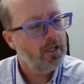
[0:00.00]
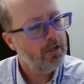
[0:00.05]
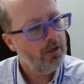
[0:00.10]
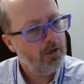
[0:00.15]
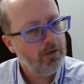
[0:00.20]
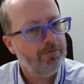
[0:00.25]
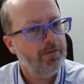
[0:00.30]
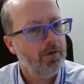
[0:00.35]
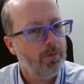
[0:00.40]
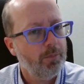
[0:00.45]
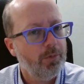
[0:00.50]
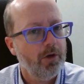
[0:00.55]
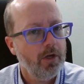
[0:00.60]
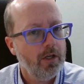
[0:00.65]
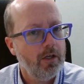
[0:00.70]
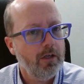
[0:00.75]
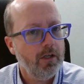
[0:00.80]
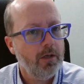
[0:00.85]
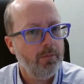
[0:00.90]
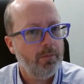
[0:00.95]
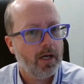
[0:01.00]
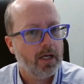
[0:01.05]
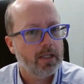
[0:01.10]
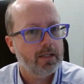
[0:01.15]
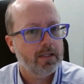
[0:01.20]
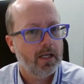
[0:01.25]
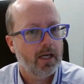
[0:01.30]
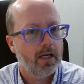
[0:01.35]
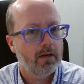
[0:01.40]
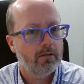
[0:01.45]
you can feel pretty good
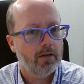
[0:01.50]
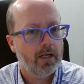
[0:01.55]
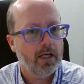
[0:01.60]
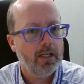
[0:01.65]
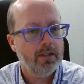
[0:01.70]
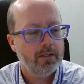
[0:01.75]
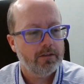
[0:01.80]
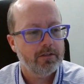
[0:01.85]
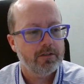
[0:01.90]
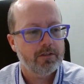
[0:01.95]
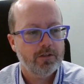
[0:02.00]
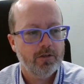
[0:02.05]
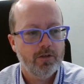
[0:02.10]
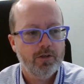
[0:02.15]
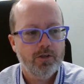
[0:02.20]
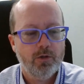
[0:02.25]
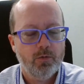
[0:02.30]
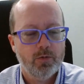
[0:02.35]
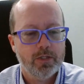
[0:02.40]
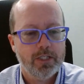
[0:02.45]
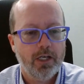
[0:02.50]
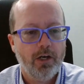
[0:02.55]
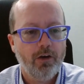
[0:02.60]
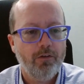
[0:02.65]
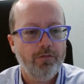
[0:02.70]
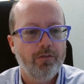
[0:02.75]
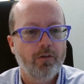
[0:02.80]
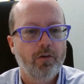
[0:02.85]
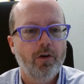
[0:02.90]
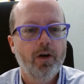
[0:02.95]
about that, right? That the surgery was
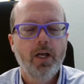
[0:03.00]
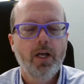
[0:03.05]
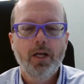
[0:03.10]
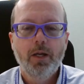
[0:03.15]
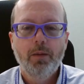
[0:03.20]
helpful.